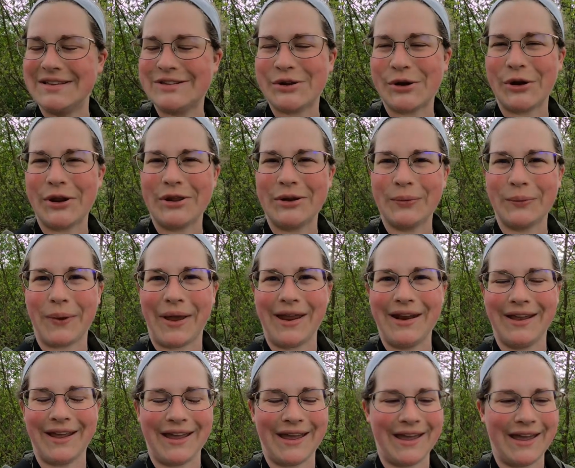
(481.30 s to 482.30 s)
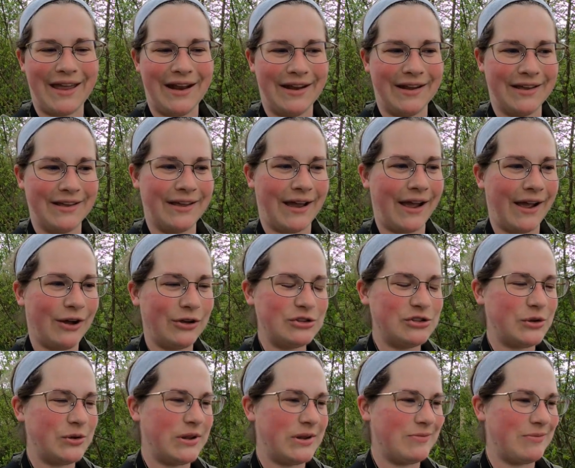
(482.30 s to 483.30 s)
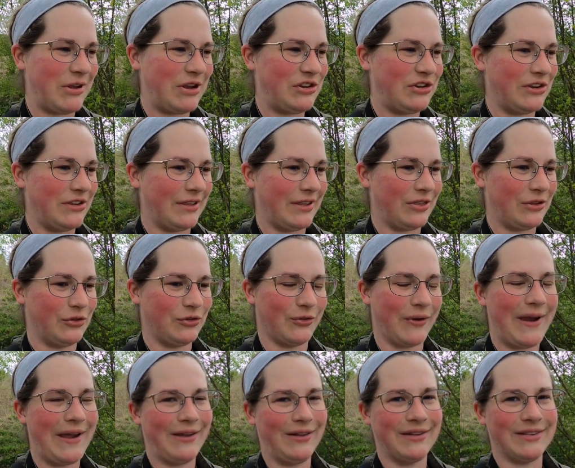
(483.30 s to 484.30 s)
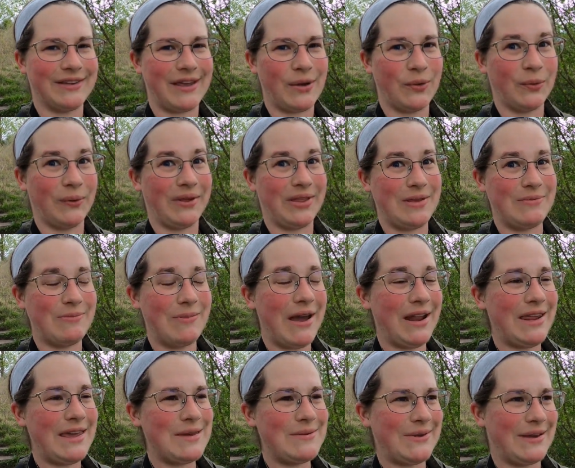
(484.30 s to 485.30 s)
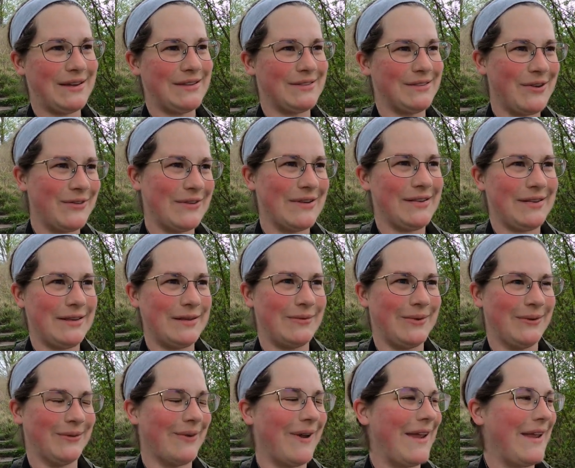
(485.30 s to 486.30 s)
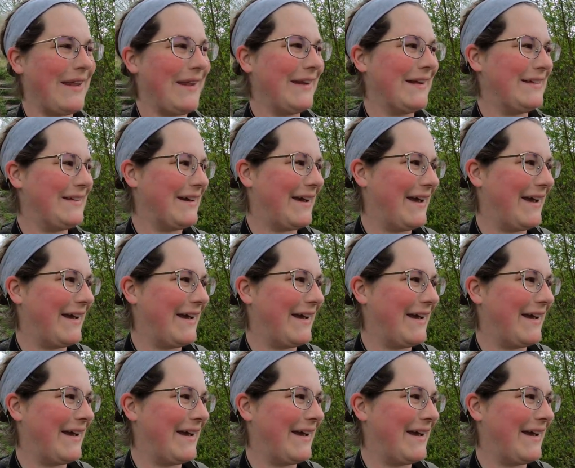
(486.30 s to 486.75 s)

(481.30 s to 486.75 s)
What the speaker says: is starting to rain again. I also didn't mention that the trail is like really muddy because obviously it's been raining a